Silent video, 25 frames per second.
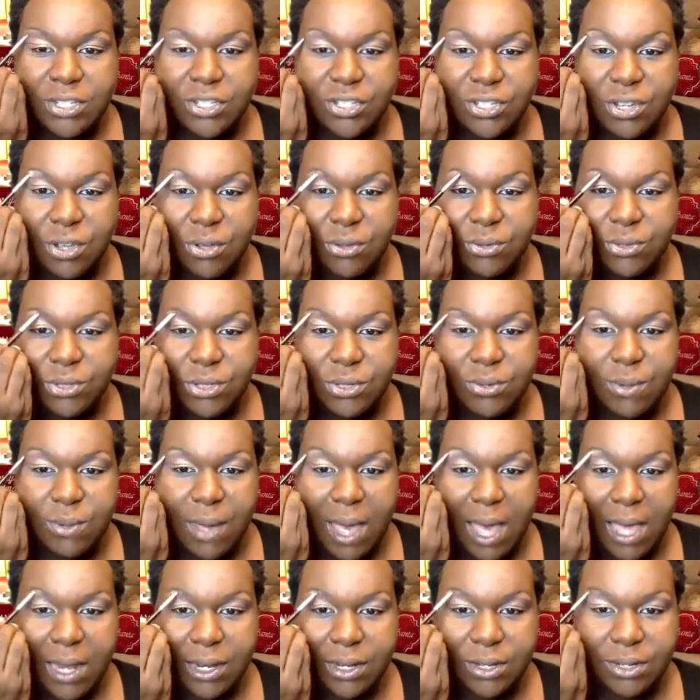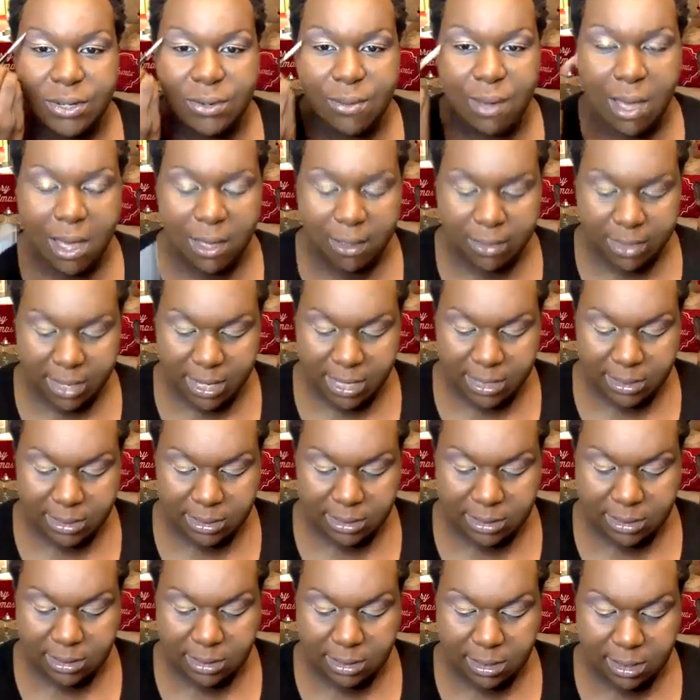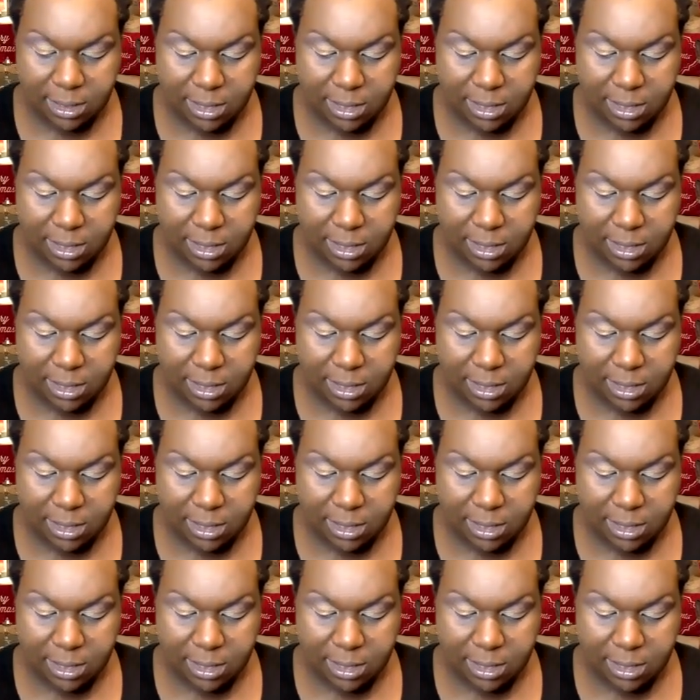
shows you how to do all this.